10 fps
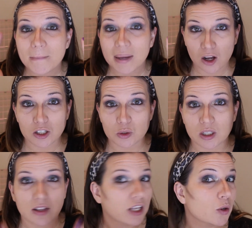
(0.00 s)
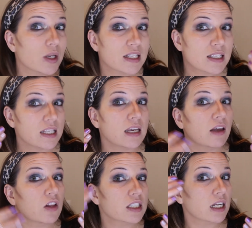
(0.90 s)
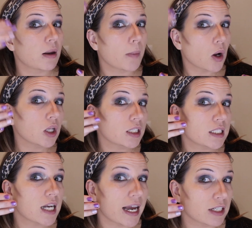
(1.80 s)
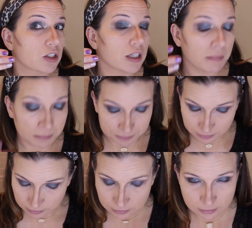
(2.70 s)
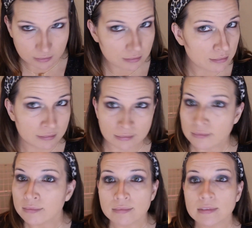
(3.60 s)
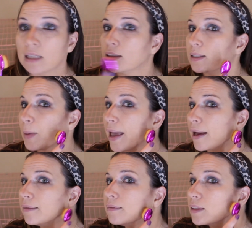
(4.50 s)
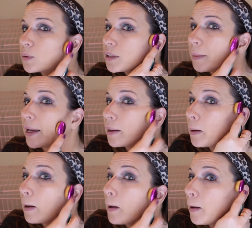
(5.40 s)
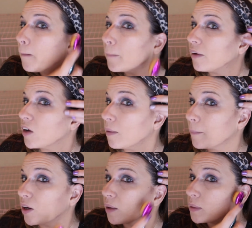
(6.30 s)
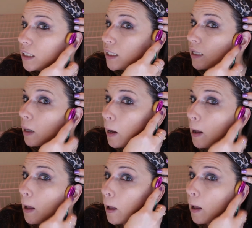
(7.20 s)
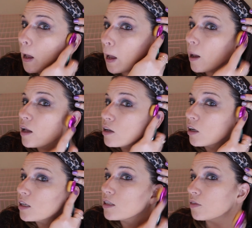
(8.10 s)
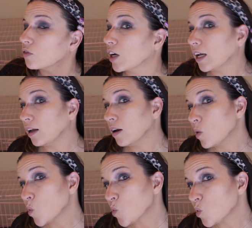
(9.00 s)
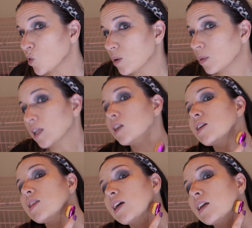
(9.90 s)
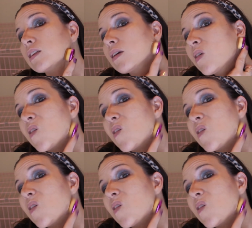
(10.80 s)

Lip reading: My contour, like you can see it looks like Neapolitan ice cream. It's bad, it's really bad, but I've gotten better at blending and not as afraid to blend in things.